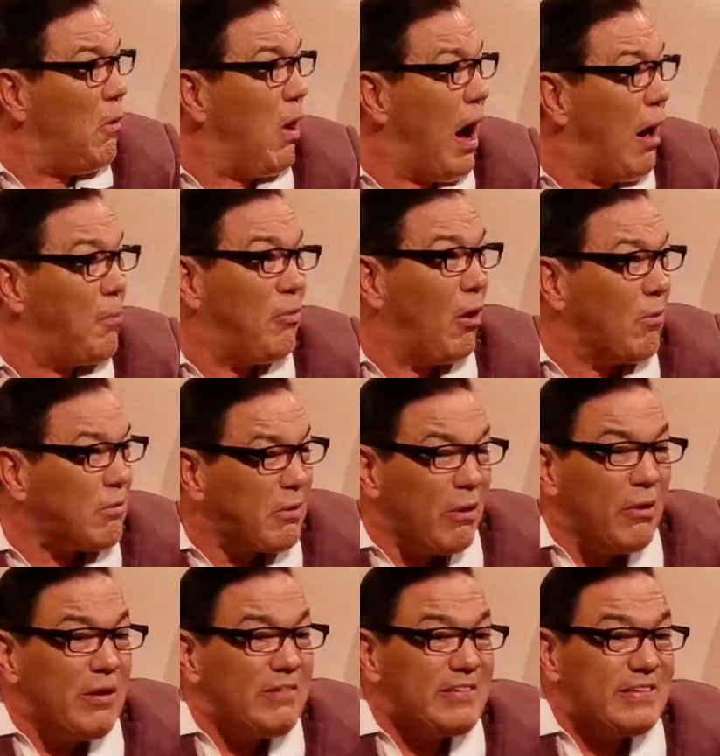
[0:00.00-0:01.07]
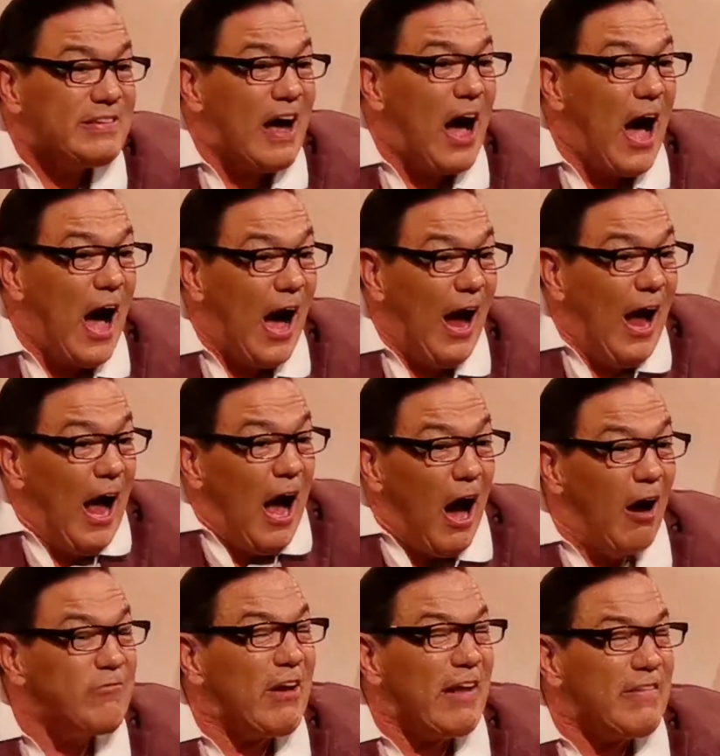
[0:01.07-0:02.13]
I'm not going to die.
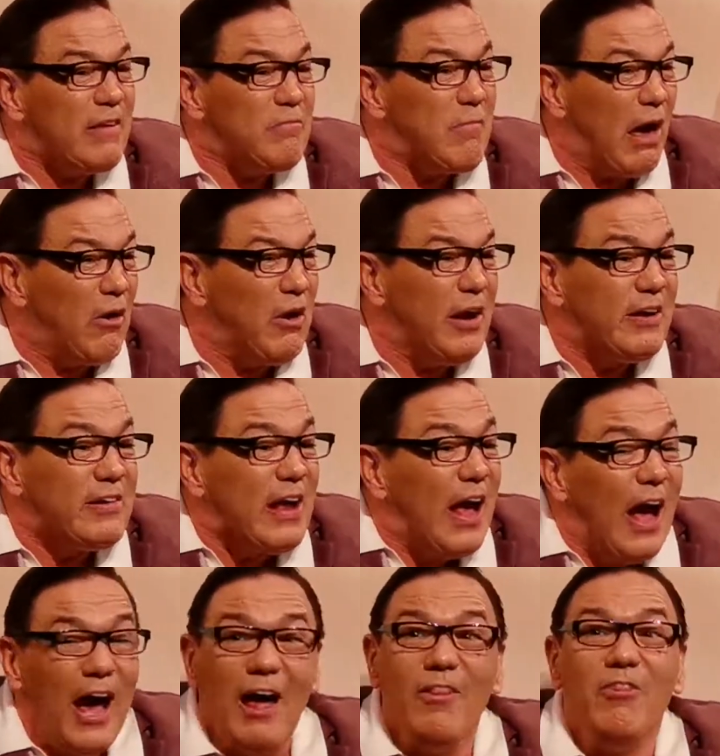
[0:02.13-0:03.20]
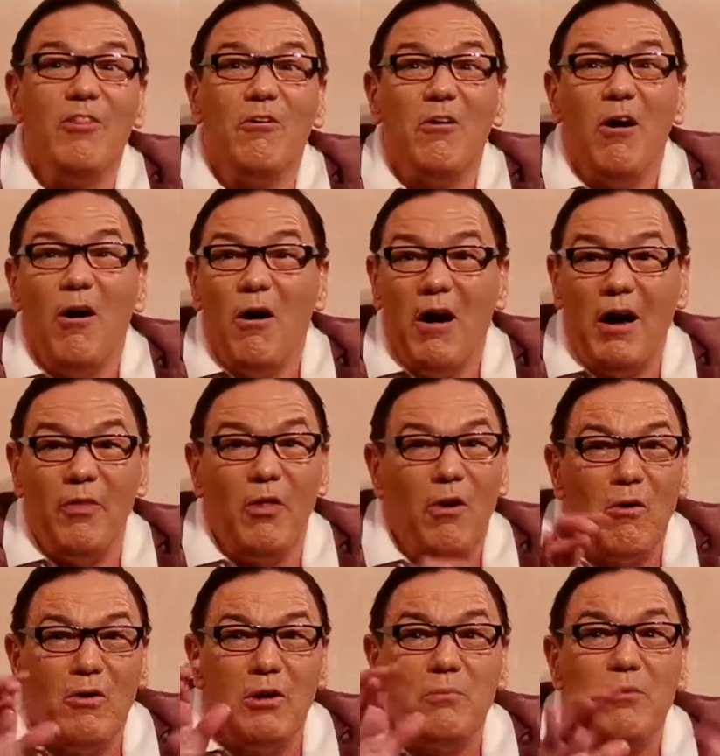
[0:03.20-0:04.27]
I'm getting married and the
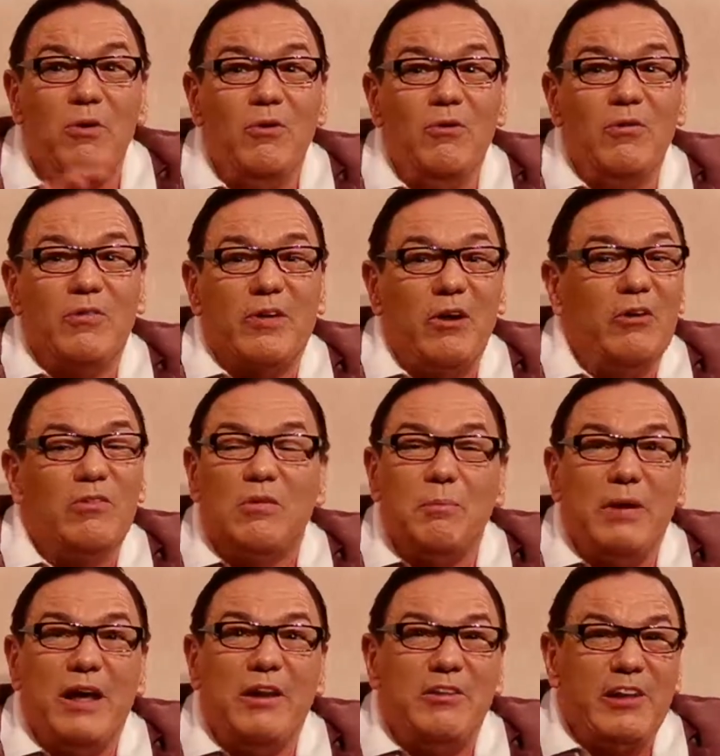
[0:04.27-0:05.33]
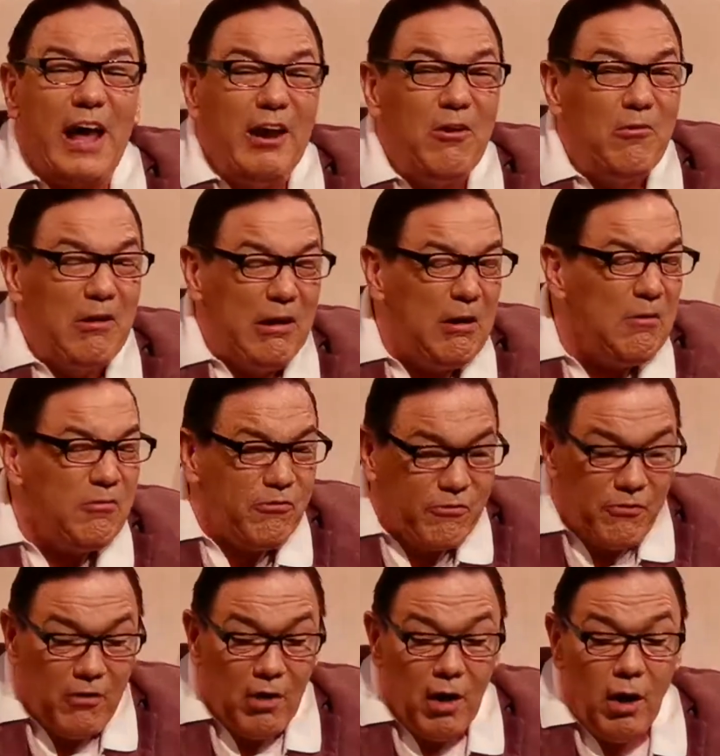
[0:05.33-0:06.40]
honeymoon's going to be in
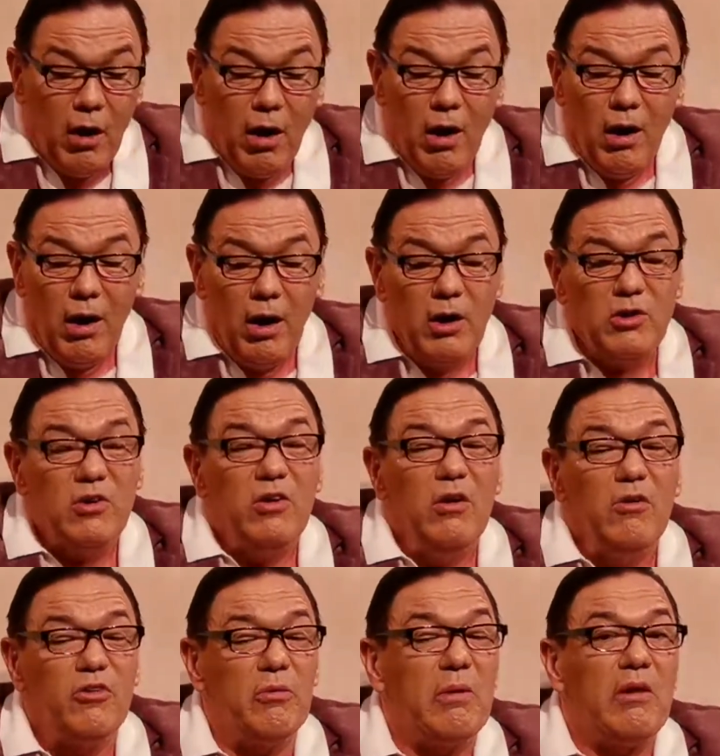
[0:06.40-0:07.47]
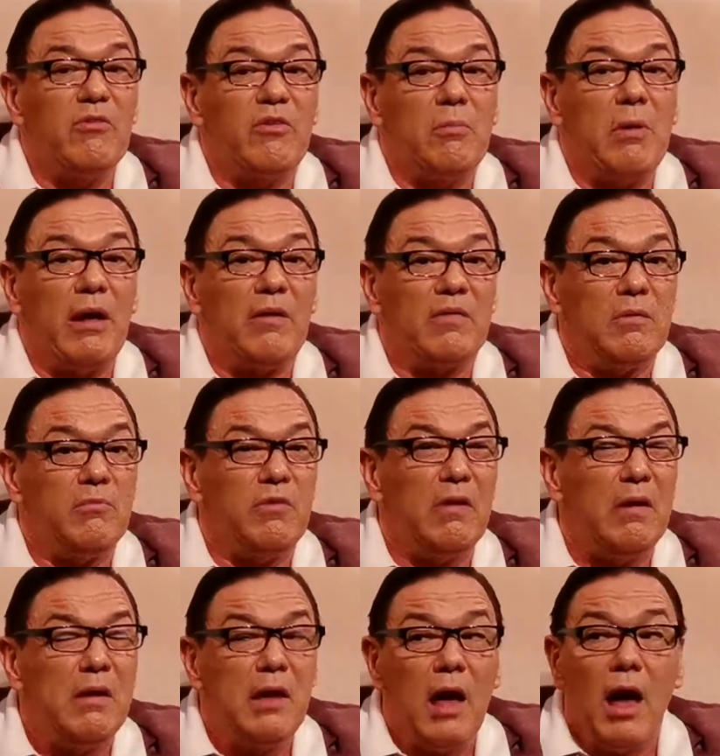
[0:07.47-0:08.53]
Tenerife. She went to make some
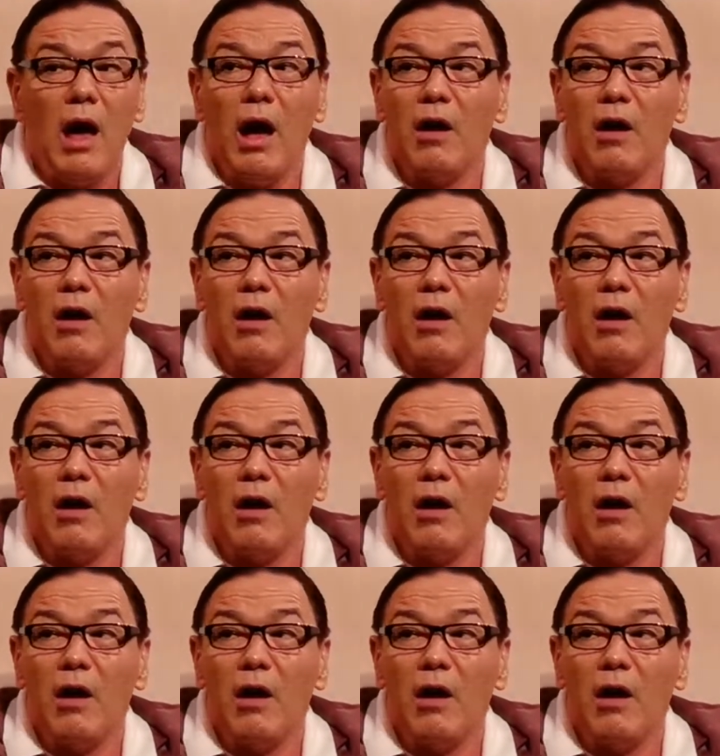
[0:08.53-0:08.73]
tea.